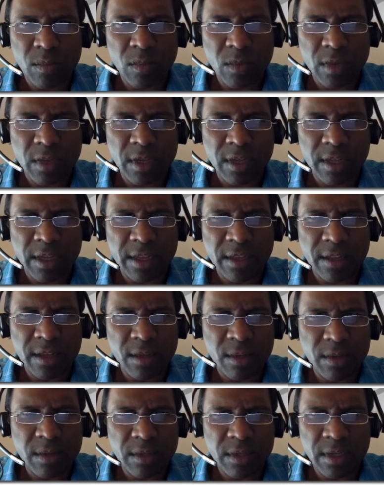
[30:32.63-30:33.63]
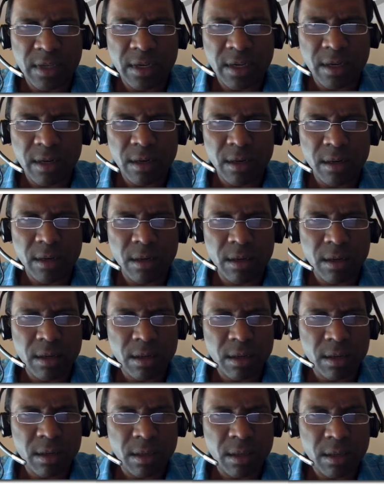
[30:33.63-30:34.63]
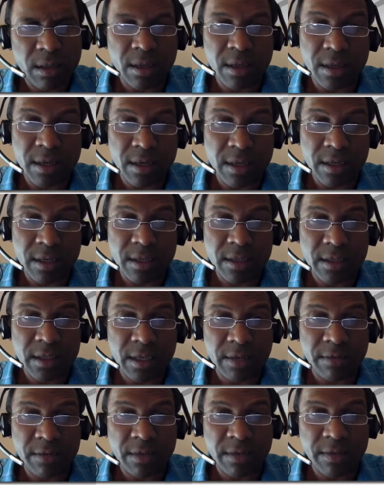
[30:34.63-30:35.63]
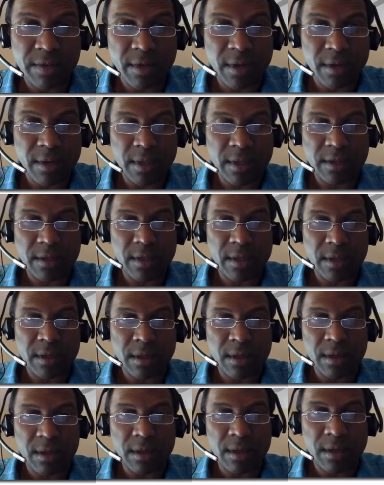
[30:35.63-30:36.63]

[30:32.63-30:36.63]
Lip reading: Okay, that thing was there. I had not saved it fair. That's not good.